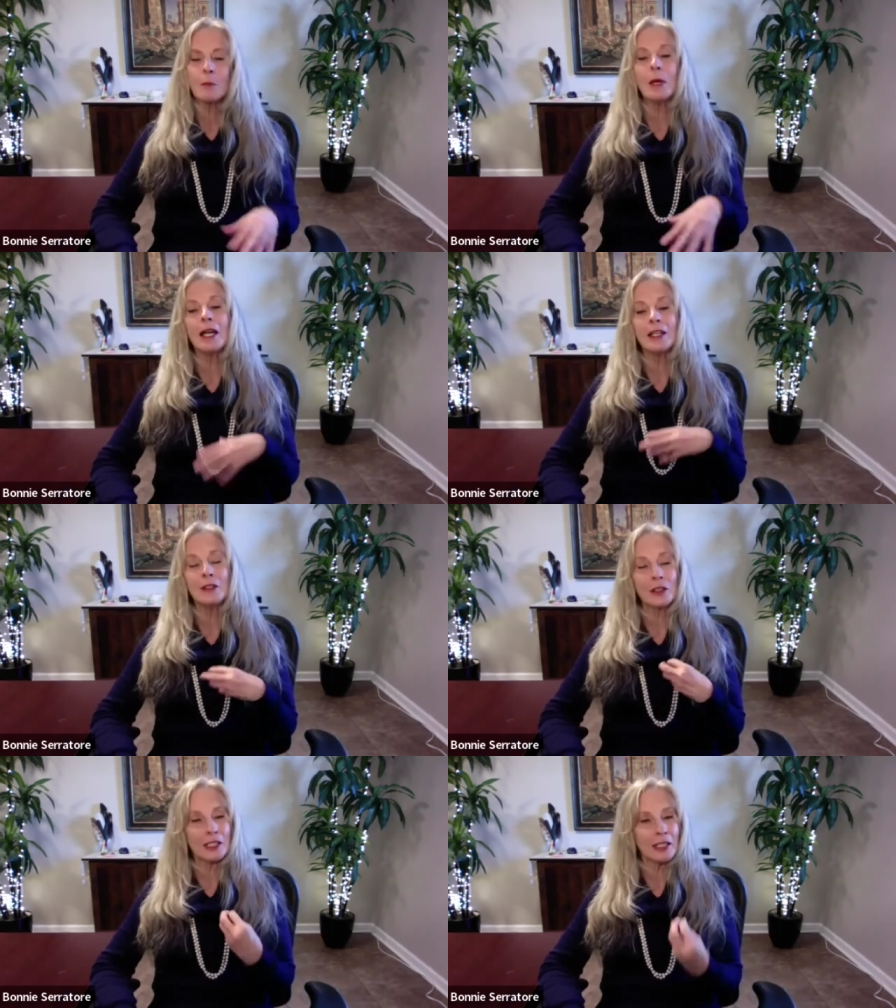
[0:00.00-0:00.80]
but
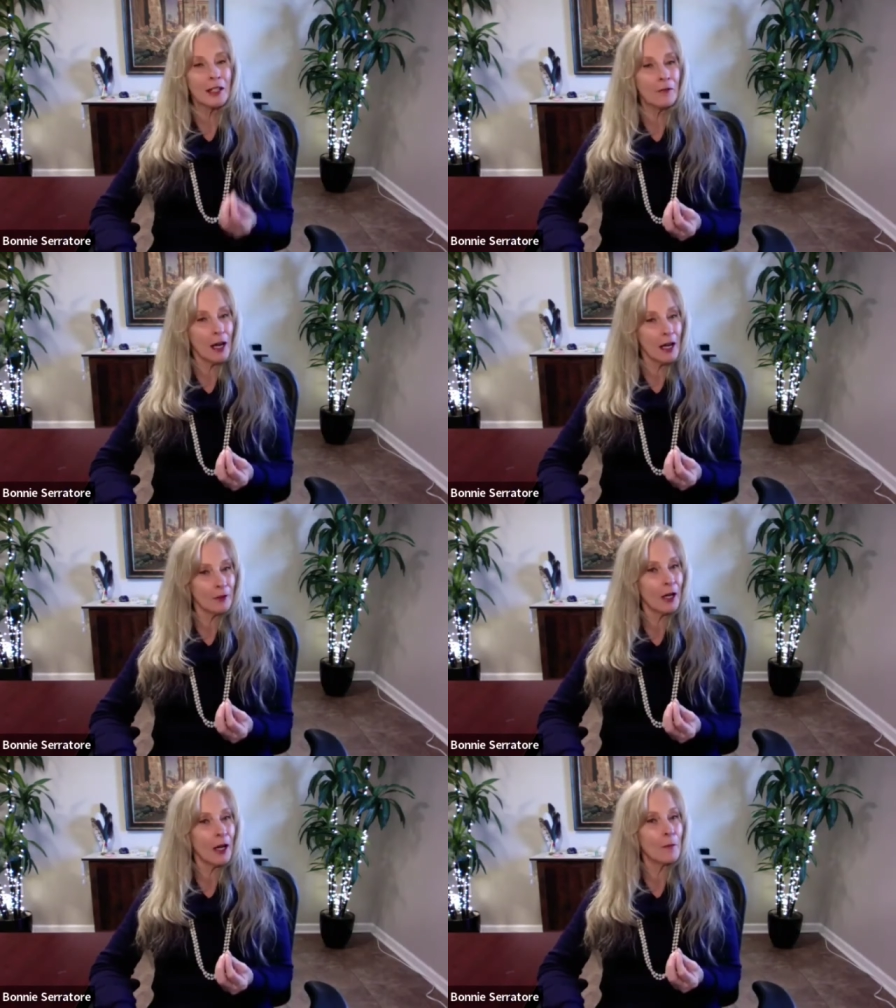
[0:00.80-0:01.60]
you can say it
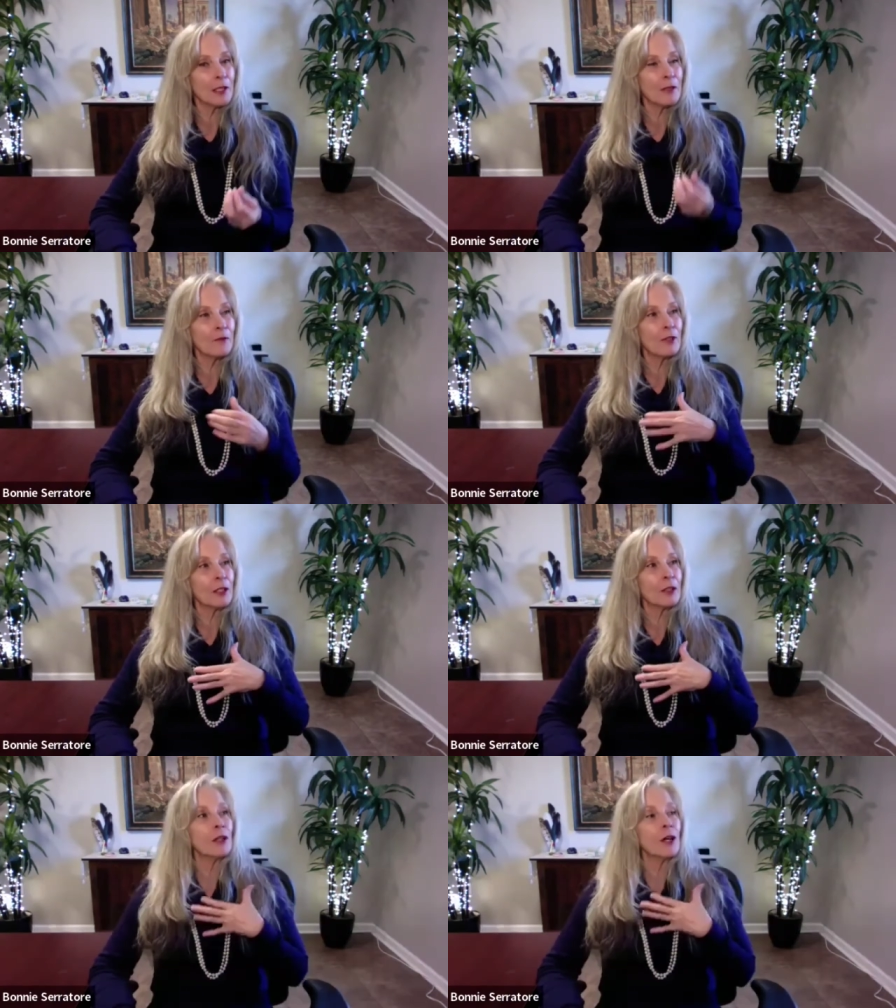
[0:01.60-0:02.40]
5 times and
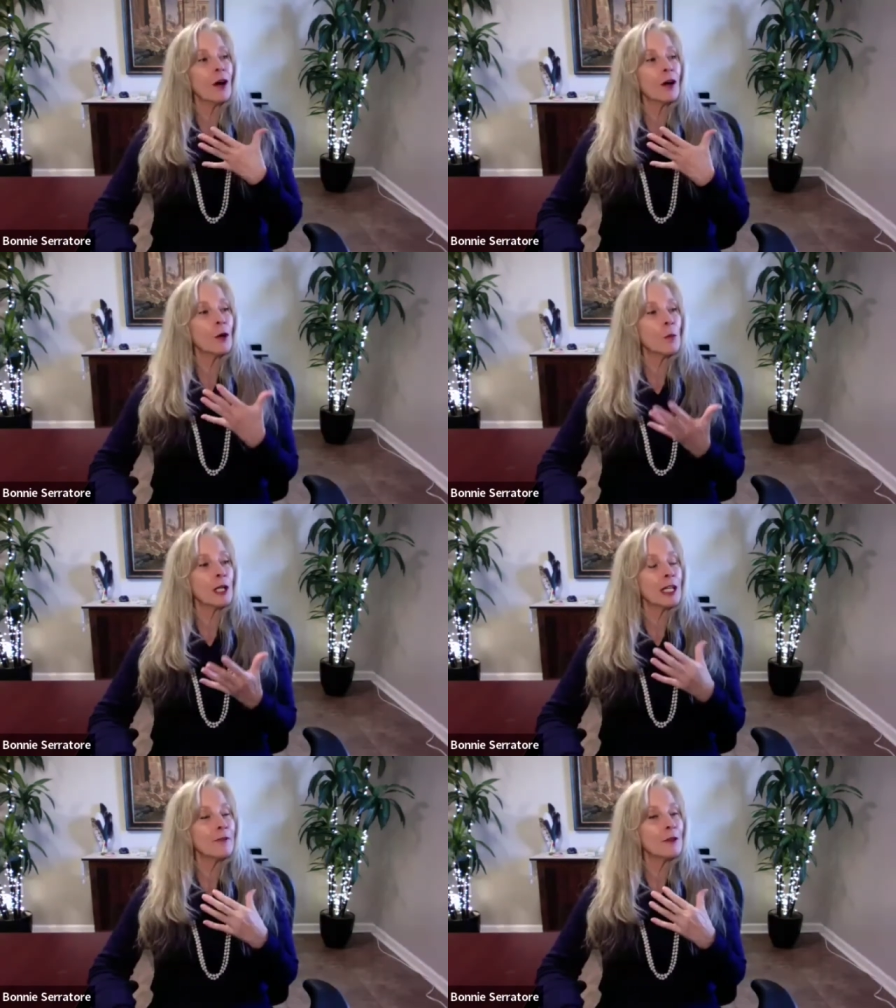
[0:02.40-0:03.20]
feel a heart
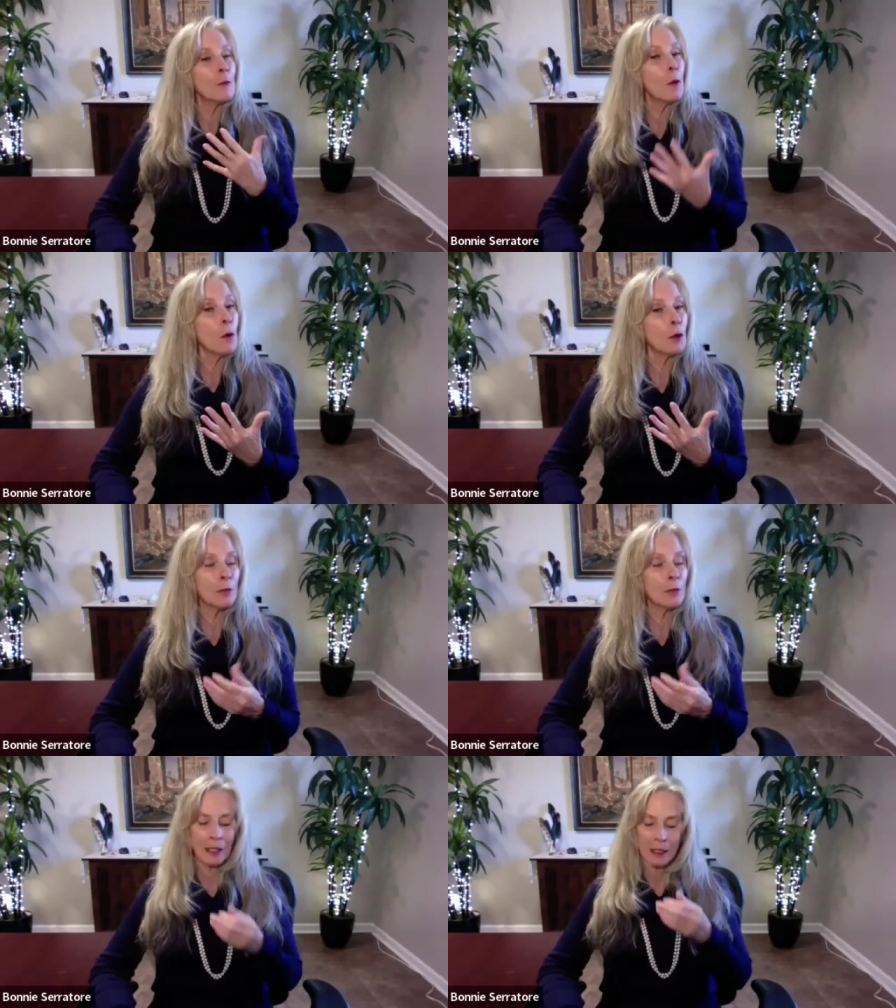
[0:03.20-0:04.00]
opening even
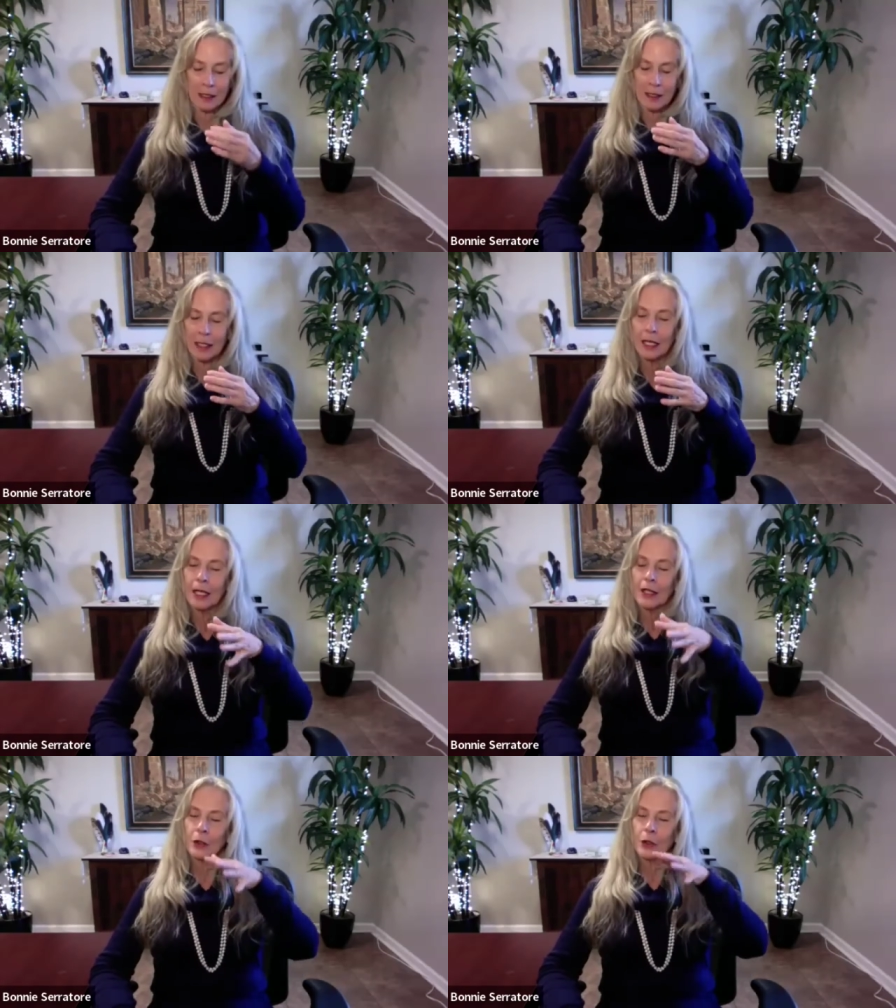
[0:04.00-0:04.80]
more because
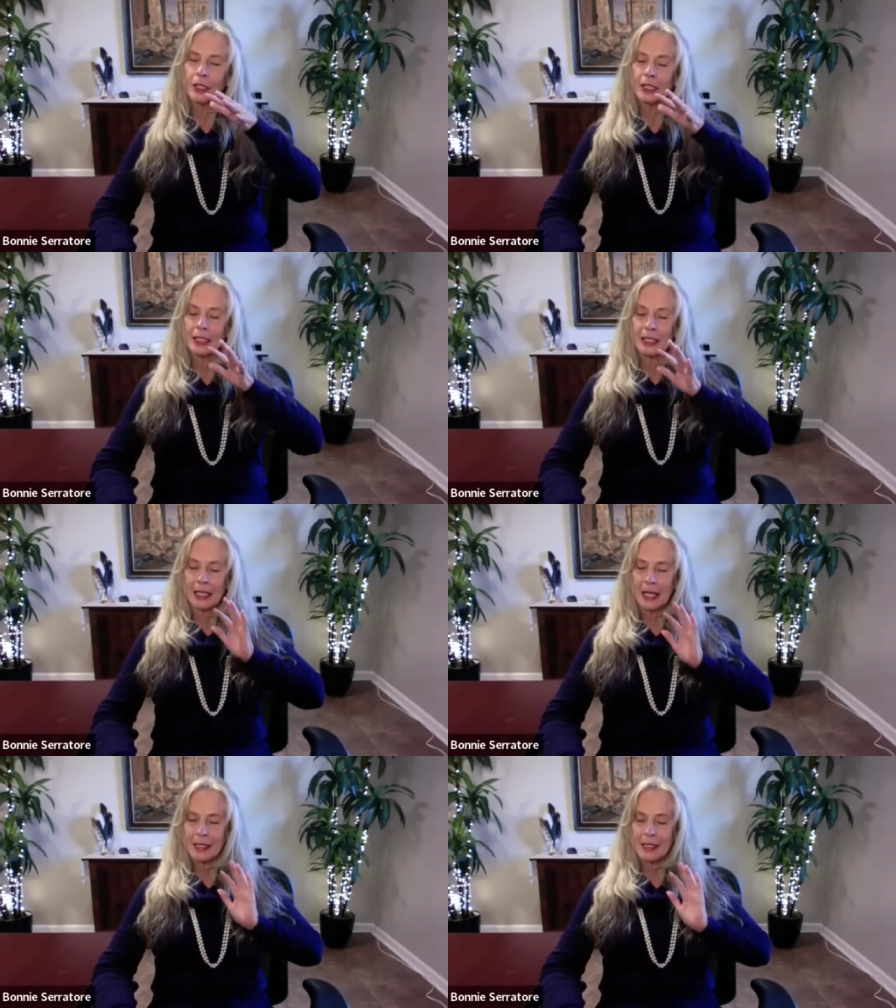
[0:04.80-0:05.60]
you are
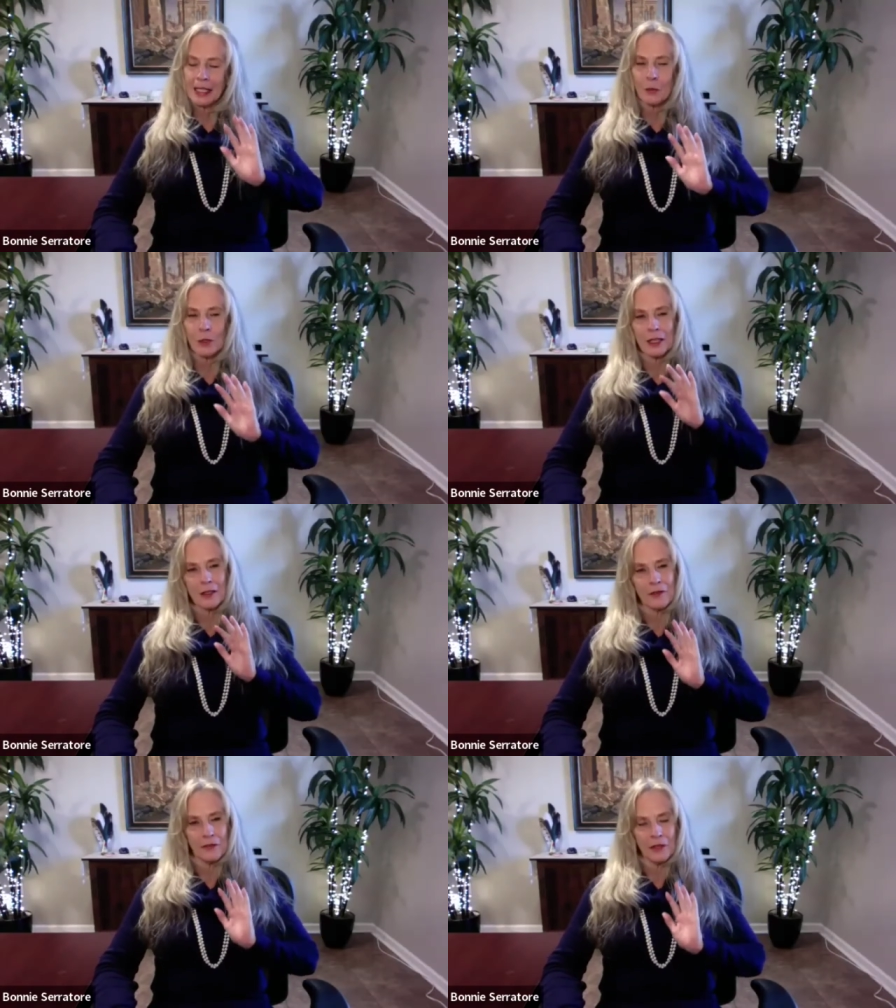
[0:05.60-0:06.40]
connecting
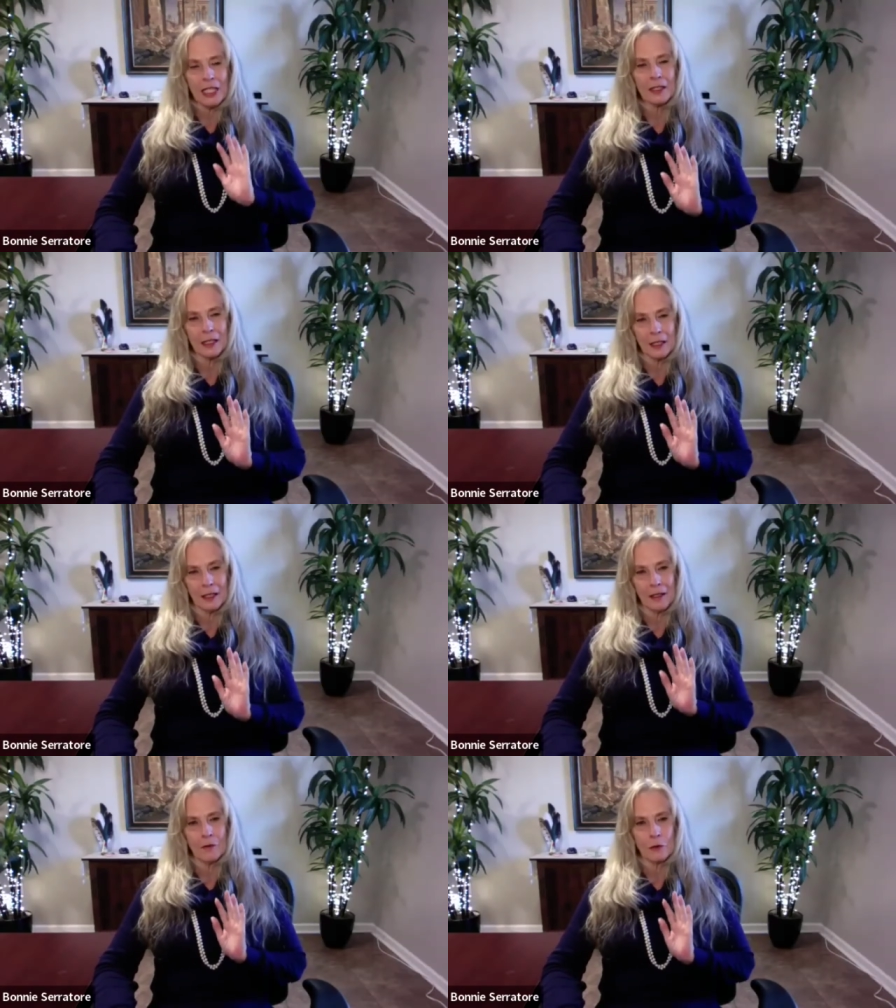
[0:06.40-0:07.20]
with the
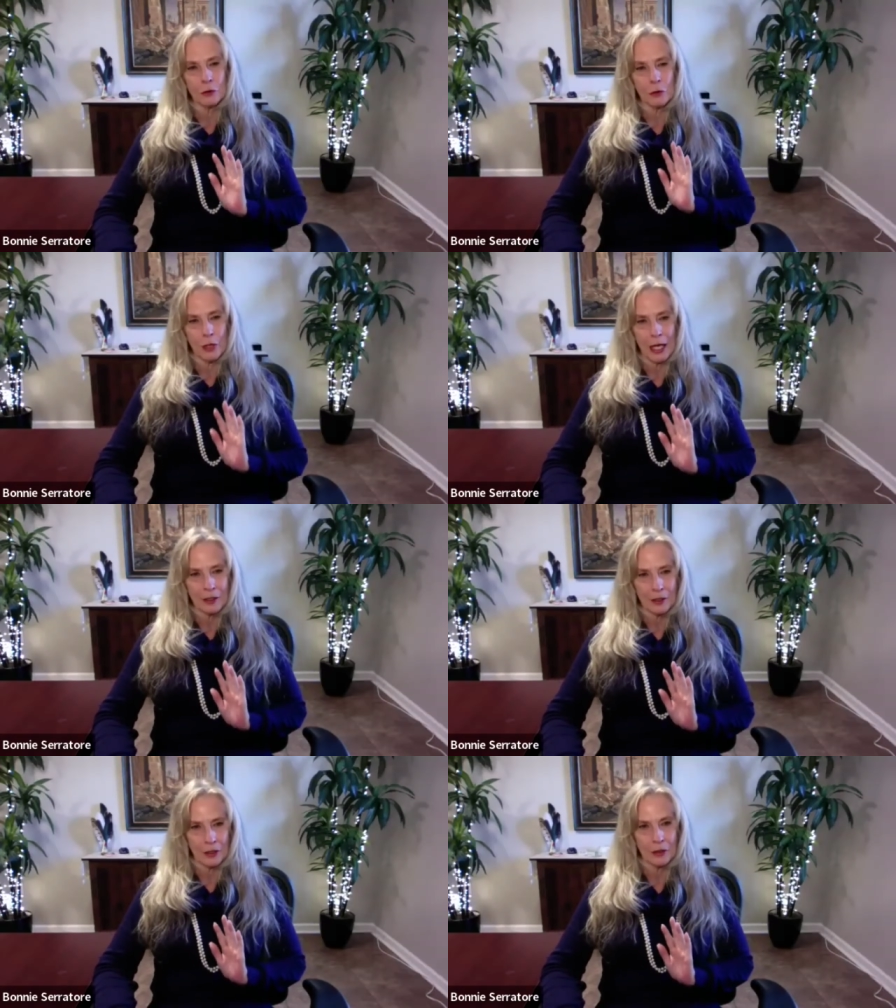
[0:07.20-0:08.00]
feeling of true
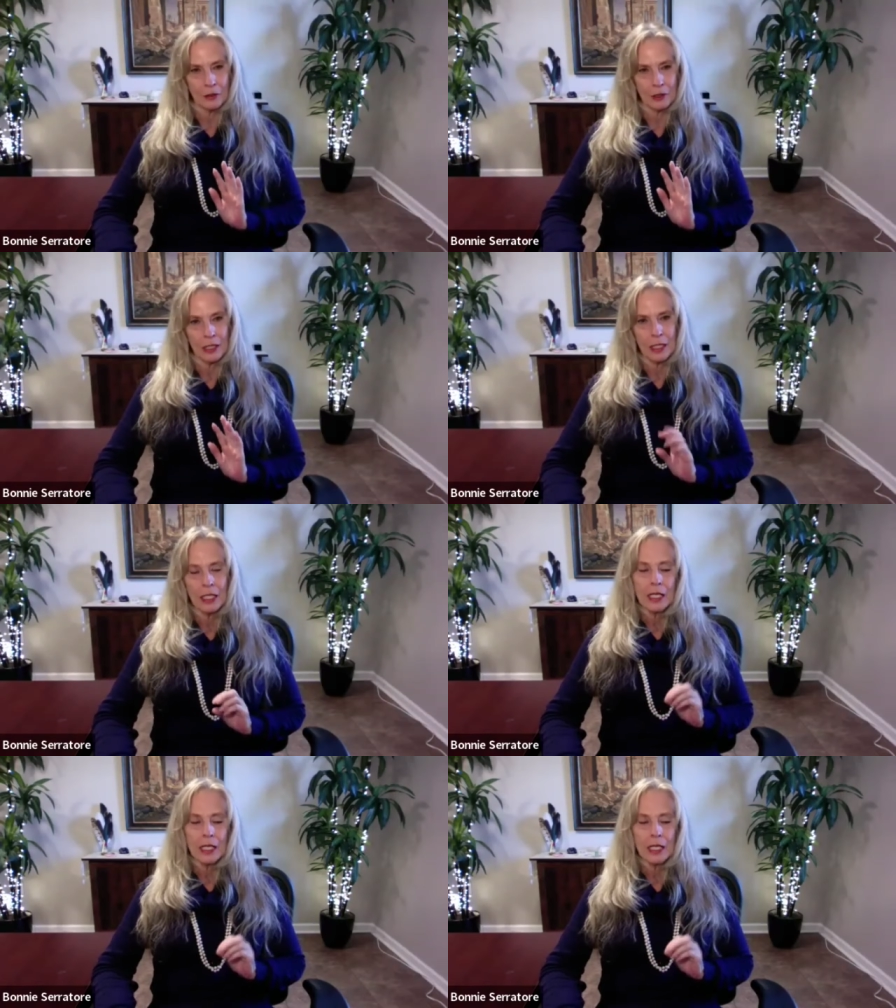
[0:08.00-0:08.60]
gratitude.